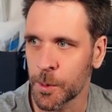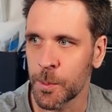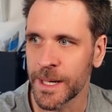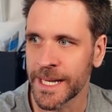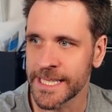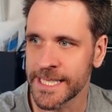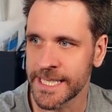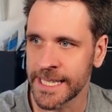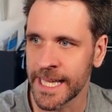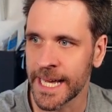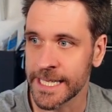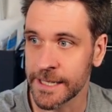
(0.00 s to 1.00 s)
We can see
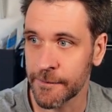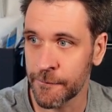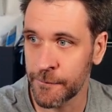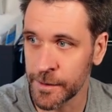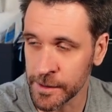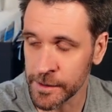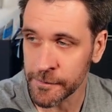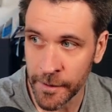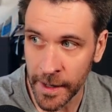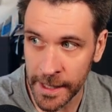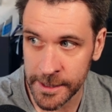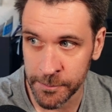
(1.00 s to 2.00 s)
that Phil
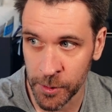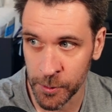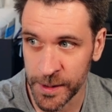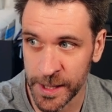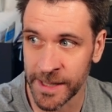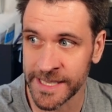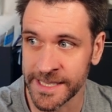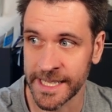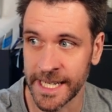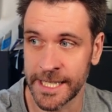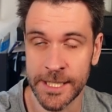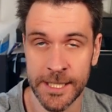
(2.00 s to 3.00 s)
filed a pull request
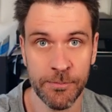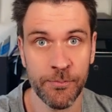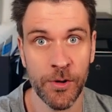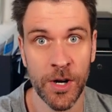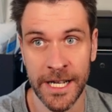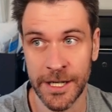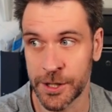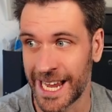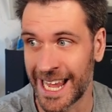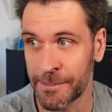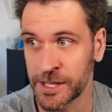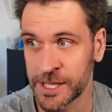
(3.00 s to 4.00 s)
against branch
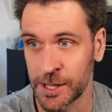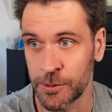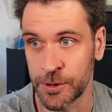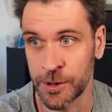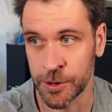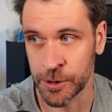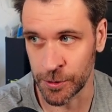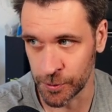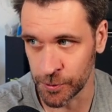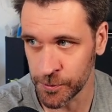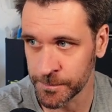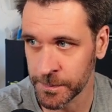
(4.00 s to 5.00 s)
episode
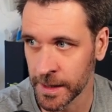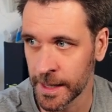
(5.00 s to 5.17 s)
2.